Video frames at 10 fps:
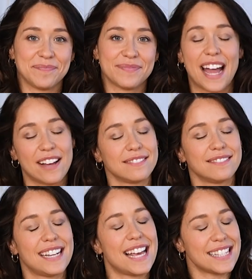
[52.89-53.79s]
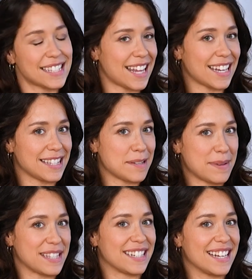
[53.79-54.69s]
Now, let's get into
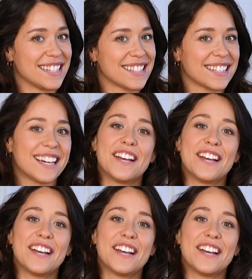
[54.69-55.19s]
business.